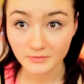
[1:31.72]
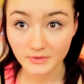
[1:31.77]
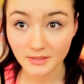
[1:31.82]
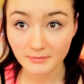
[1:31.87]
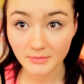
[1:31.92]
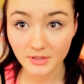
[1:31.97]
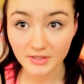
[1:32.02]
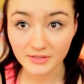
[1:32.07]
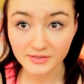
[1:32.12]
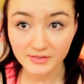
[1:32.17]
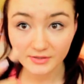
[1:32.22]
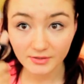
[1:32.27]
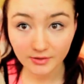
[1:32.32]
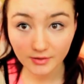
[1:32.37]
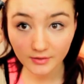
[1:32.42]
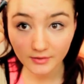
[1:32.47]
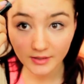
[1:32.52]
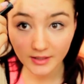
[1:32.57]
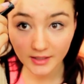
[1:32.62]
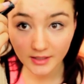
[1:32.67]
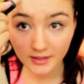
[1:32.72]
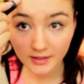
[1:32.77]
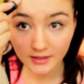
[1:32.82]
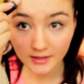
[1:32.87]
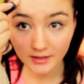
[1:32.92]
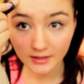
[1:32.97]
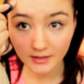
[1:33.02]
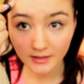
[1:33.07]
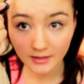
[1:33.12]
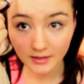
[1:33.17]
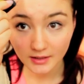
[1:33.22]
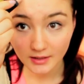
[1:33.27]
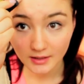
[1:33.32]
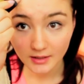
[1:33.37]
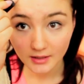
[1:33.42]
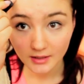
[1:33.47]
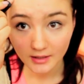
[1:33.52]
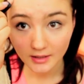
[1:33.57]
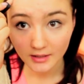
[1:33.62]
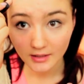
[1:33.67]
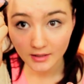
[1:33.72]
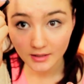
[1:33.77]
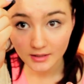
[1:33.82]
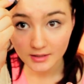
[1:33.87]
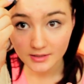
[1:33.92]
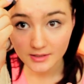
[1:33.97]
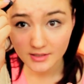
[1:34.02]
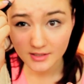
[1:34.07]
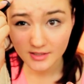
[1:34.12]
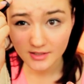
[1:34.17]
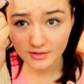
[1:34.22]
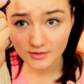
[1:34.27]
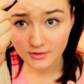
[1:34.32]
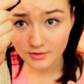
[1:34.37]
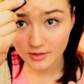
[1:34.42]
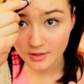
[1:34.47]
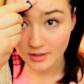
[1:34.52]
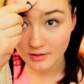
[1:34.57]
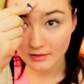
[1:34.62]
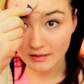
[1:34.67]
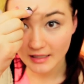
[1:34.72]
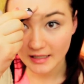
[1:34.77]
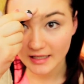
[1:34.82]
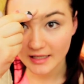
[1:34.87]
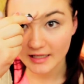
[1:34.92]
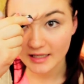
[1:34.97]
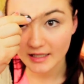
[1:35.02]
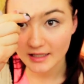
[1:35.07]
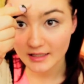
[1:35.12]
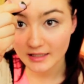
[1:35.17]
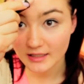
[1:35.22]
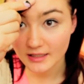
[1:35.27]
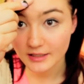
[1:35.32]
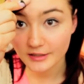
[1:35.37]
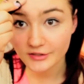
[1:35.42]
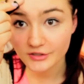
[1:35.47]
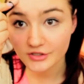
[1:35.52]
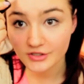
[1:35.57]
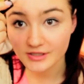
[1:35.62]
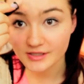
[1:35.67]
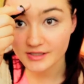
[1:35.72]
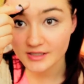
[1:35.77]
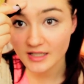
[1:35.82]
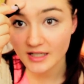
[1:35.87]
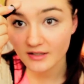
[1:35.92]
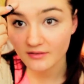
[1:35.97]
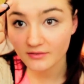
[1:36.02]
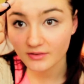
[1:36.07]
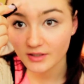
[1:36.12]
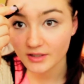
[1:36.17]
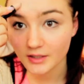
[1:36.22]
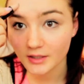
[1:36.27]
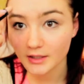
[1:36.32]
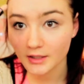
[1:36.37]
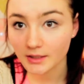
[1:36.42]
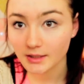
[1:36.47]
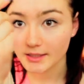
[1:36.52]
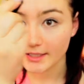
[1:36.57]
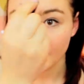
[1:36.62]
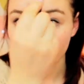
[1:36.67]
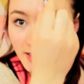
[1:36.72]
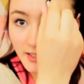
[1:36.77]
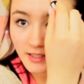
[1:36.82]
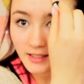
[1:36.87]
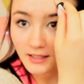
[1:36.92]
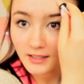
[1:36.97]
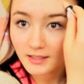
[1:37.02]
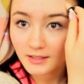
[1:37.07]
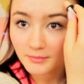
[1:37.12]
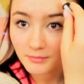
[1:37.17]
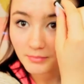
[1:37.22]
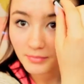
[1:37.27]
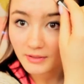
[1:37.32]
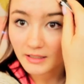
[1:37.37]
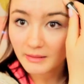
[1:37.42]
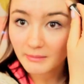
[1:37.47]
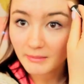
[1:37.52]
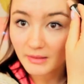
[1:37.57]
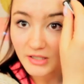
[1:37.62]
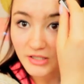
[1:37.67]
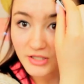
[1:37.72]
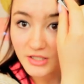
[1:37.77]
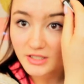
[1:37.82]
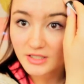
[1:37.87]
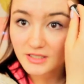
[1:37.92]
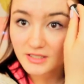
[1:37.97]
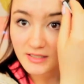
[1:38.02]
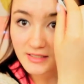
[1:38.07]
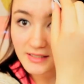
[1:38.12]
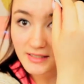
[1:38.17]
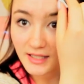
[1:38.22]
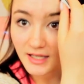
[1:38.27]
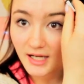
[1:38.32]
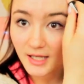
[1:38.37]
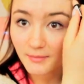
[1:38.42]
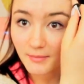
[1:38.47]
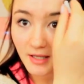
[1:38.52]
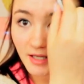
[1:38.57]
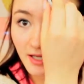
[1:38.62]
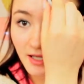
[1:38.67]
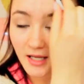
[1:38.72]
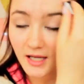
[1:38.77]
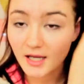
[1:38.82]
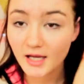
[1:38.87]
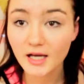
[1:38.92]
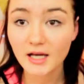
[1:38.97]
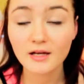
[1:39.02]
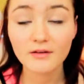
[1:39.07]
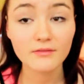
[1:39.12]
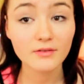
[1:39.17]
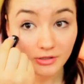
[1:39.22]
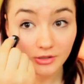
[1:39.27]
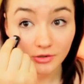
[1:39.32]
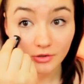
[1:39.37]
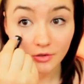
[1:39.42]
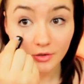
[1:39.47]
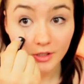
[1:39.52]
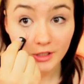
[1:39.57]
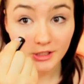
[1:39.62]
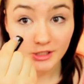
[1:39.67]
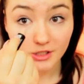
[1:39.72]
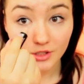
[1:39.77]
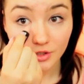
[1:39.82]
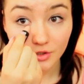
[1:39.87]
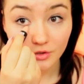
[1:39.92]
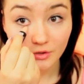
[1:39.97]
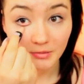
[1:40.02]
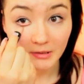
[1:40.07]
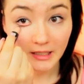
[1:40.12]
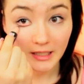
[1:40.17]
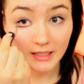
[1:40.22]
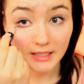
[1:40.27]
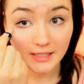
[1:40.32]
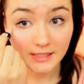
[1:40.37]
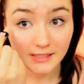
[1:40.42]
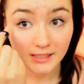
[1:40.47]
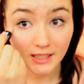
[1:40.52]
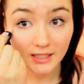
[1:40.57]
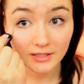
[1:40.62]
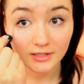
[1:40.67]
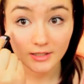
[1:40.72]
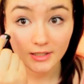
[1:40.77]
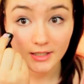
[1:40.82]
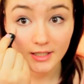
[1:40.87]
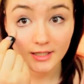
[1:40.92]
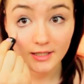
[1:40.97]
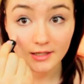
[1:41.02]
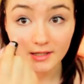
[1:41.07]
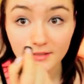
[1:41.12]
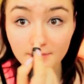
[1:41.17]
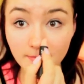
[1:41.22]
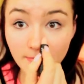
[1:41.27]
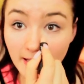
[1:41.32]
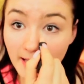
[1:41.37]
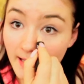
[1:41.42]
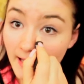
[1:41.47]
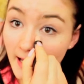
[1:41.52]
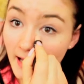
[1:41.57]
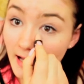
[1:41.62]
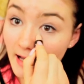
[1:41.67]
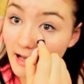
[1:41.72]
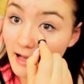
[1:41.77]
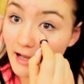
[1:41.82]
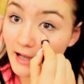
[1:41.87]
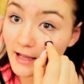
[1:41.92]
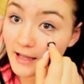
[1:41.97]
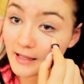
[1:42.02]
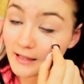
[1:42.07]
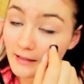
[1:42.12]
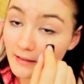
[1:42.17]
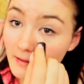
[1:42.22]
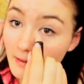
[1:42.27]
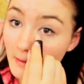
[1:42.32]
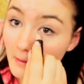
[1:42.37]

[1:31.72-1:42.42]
I'm also going to go ahead and just cover any blemishes that I may have. I'm also going to apply this underneath my eye.